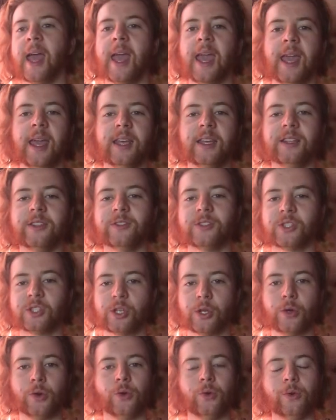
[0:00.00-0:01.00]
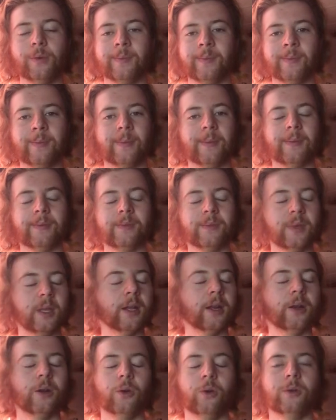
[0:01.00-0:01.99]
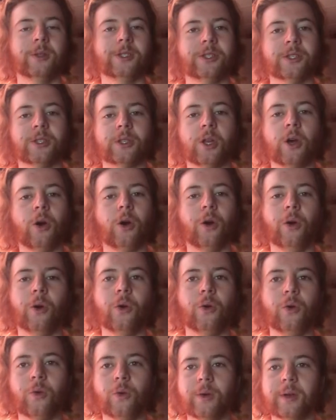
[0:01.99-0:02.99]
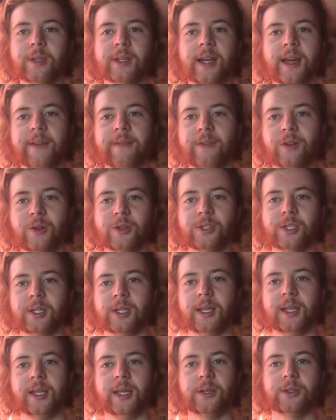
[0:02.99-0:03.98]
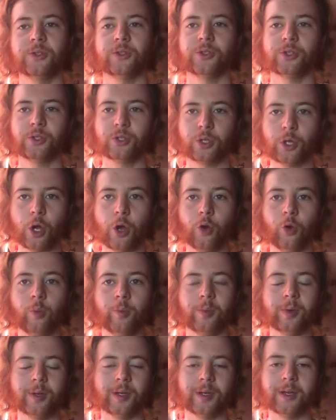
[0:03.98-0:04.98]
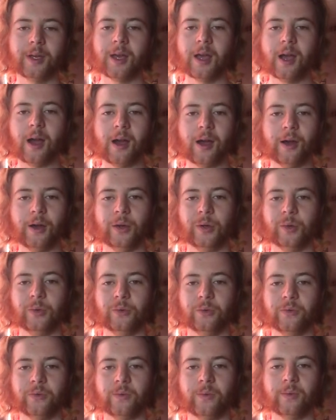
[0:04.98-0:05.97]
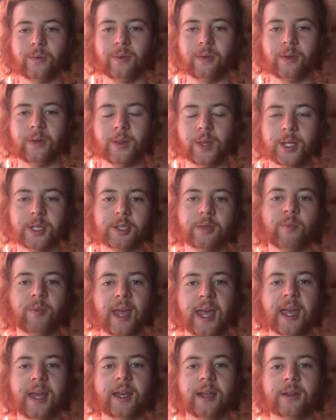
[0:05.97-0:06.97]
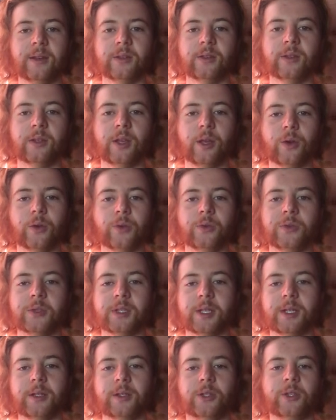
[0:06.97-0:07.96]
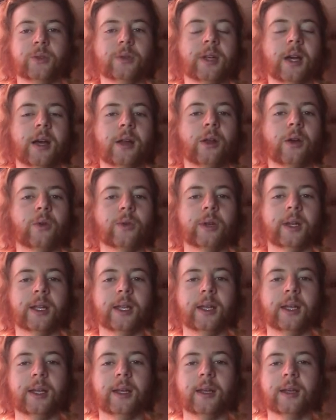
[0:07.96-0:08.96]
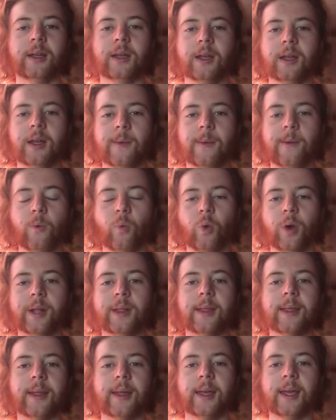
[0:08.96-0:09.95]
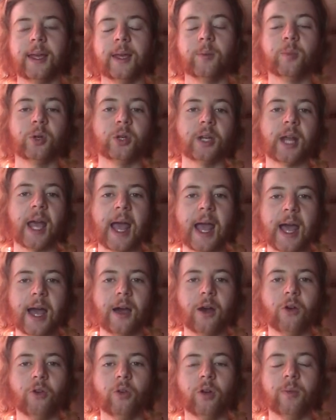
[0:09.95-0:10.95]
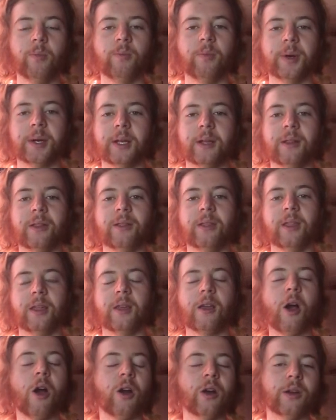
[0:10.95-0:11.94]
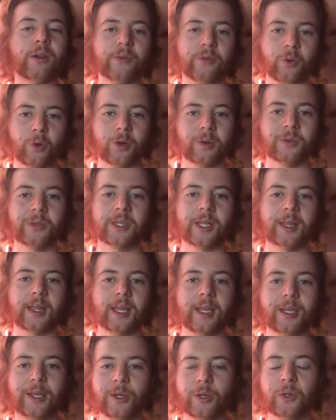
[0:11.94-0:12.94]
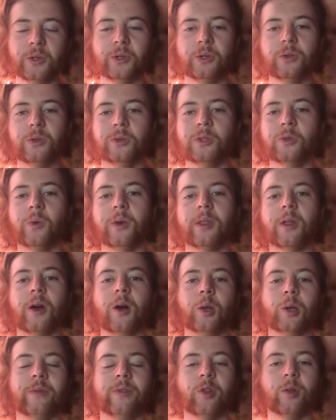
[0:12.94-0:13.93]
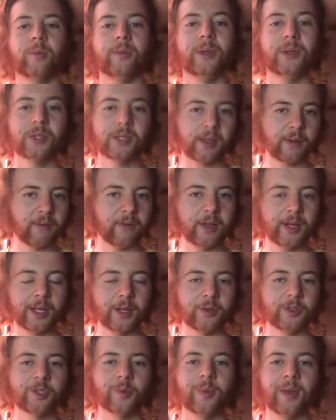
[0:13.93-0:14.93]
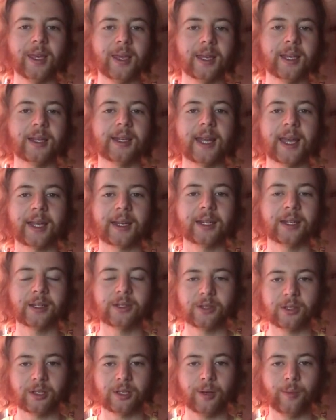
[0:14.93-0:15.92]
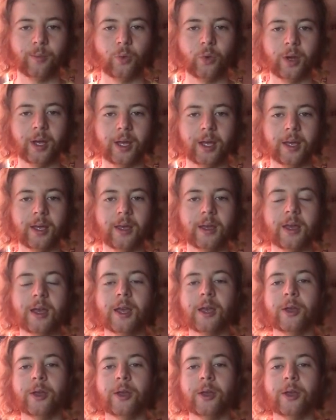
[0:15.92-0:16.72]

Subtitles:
And so, just the whole diversity and scope of this band goes into not only what they put out, but the art forms that they use, with all of their music videos being connected in some way.